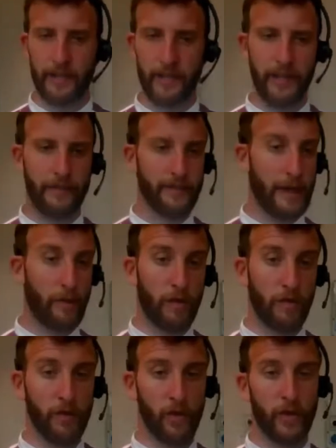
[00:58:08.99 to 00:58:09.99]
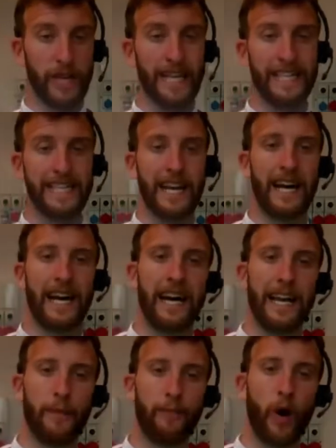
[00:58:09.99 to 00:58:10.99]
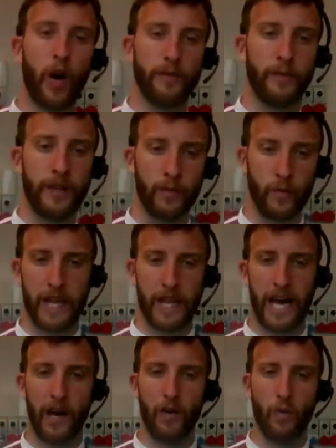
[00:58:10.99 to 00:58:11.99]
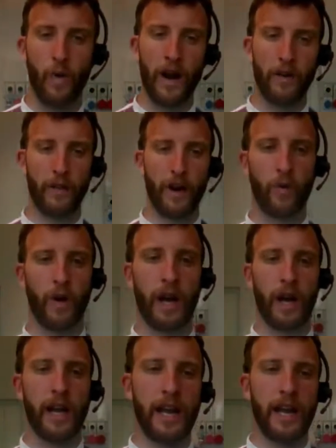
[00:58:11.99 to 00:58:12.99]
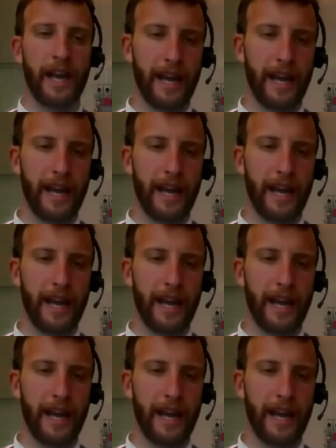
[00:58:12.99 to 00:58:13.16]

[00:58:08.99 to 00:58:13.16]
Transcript: if some of you need an appointment with one of our